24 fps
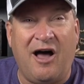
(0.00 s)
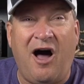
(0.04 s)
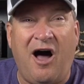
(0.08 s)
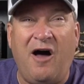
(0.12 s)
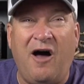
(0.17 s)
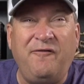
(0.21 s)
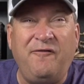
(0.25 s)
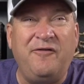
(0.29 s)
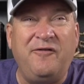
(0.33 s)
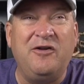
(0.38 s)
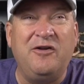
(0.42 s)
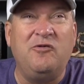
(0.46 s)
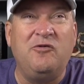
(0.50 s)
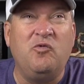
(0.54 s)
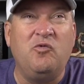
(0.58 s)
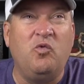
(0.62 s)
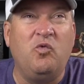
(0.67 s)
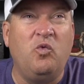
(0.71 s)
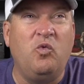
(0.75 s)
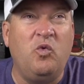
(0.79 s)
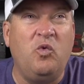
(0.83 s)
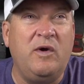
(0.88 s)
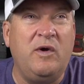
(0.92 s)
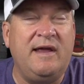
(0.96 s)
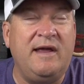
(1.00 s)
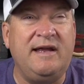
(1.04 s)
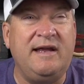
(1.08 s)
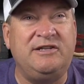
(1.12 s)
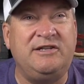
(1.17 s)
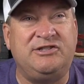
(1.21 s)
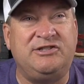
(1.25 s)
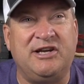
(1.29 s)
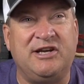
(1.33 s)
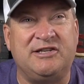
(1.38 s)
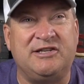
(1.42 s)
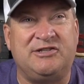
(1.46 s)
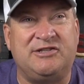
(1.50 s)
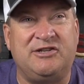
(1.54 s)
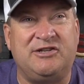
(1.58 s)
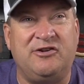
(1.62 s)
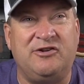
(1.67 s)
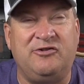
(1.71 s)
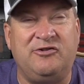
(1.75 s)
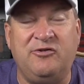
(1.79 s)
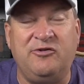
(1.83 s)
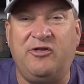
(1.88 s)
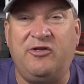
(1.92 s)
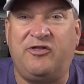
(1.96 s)
Often we
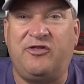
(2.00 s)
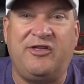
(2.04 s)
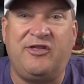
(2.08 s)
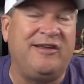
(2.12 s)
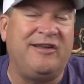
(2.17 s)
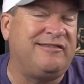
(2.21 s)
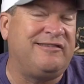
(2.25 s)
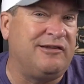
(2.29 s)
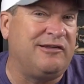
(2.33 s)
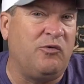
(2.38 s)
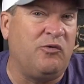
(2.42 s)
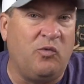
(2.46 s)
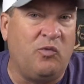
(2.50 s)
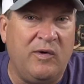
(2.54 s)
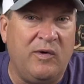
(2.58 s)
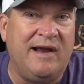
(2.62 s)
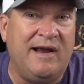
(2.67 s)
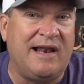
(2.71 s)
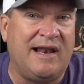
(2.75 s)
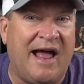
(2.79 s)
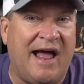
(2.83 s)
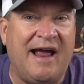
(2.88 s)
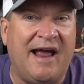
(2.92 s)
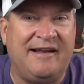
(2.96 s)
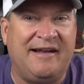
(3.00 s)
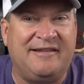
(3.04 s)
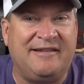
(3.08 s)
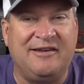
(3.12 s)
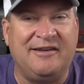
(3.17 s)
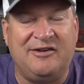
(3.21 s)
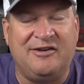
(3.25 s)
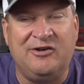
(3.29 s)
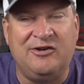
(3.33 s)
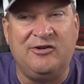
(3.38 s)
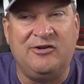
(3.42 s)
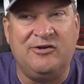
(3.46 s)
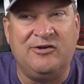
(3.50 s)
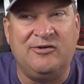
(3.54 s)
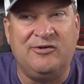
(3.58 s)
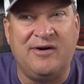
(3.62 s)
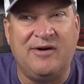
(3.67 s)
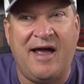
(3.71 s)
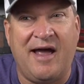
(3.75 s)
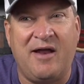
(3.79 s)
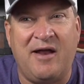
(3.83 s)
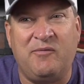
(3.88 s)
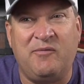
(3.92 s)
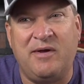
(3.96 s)
just do the things that we like to
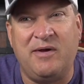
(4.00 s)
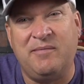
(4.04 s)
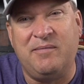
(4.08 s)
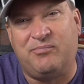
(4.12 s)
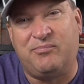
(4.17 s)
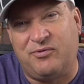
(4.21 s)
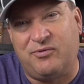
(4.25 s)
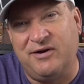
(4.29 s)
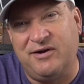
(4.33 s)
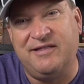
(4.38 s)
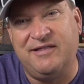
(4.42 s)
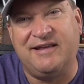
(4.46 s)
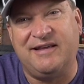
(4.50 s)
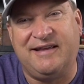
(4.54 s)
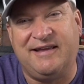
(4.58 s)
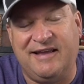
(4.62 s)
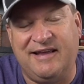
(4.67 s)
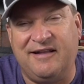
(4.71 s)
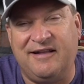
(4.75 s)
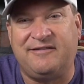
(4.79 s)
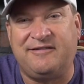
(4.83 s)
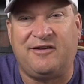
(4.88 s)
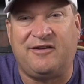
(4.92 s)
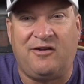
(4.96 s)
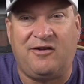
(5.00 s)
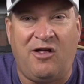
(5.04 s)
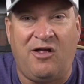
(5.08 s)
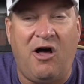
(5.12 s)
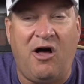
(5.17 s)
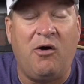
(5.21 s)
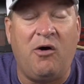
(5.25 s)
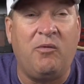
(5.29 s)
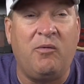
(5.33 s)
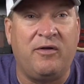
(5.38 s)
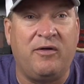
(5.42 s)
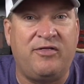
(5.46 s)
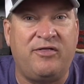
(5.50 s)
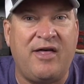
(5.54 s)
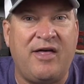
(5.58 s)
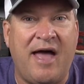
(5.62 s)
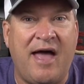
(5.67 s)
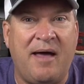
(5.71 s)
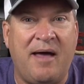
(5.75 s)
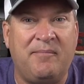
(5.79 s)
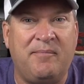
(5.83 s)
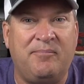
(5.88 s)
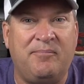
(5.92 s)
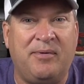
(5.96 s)
do and we bring the kids along with
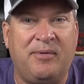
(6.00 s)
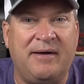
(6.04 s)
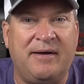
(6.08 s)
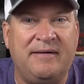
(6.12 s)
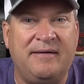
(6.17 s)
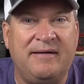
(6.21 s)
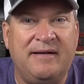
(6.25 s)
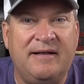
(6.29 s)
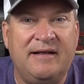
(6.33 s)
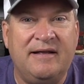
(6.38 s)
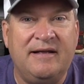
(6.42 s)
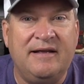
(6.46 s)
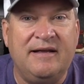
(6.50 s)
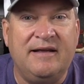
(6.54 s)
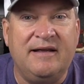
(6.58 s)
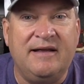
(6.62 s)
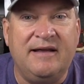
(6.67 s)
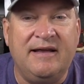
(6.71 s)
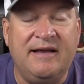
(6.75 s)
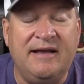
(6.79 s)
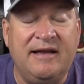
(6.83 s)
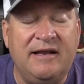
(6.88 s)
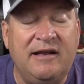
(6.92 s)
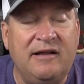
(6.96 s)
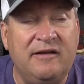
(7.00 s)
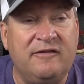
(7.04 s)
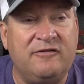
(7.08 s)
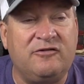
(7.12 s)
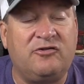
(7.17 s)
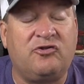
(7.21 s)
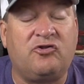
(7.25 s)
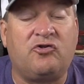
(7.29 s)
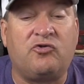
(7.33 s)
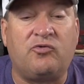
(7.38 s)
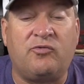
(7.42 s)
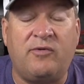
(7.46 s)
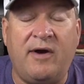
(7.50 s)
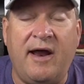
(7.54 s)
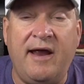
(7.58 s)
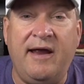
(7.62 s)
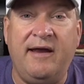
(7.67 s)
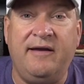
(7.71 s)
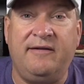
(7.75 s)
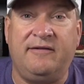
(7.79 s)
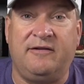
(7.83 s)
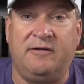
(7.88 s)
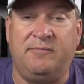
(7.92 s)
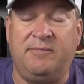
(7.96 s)
that. But it is
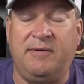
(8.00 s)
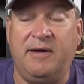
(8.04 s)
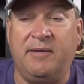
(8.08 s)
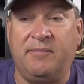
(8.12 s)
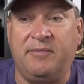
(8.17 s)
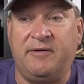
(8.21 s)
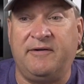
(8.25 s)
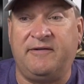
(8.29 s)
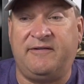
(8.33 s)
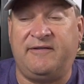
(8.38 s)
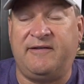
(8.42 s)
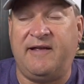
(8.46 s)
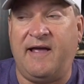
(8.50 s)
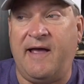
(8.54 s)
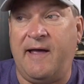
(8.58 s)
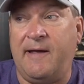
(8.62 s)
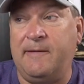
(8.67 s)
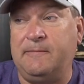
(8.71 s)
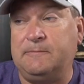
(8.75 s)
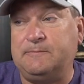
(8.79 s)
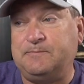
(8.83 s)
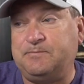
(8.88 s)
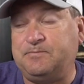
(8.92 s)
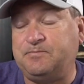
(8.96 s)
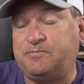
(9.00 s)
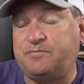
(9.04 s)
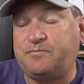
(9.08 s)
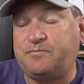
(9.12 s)
great to be able to say,